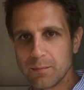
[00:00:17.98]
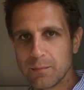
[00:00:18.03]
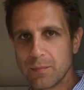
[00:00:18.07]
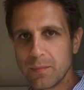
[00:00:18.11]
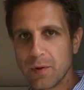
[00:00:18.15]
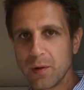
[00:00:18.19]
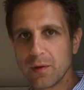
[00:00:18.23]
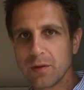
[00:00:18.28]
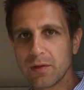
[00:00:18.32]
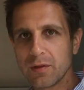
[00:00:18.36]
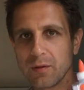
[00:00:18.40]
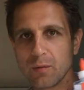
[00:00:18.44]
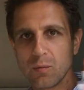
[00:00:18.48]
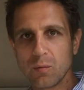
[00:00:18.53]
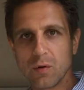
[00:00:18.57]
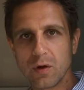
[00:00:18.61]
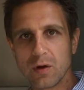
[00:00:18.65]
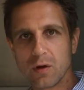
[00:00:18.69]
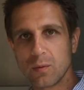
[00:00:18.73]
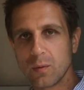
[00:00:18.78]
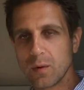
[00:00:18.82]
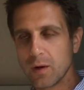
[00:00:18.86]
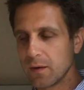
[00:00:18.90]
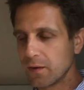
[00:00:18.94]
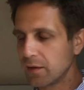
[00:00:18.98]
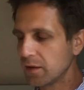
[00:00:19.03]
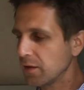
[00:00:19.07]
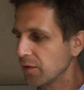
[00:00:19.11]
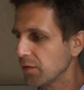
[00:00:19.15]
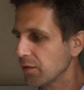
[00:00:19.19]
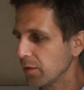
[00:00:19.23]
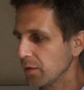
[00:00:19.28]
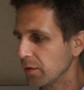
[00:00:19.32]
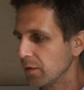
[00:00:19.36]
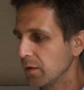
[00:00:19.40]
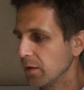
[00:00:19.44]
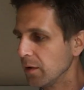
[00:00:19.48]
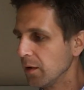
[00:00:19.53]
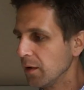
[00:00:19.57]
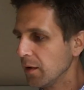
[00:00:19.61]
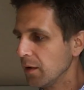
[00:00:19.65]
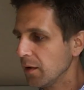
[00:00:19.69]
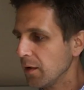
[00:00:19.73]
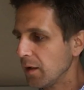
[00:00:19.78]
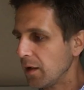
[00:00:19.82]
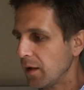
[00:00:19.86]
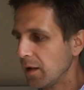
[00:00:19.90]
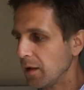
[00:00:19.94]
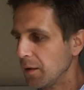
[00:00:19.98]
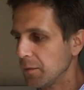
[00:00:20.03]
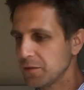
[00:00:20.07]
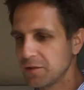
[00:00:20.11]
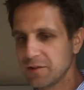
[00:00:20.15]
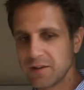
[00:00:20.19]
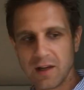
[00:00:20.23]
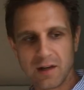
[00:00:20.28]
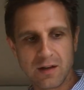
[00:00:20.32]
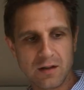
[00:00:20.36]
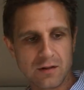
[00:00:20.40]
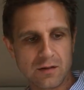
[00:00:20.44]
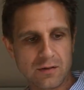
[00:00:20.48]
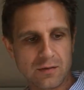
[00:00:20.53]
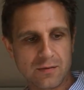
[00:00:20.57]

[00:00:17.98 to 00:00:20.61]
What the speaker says: Both of them work well in different settings.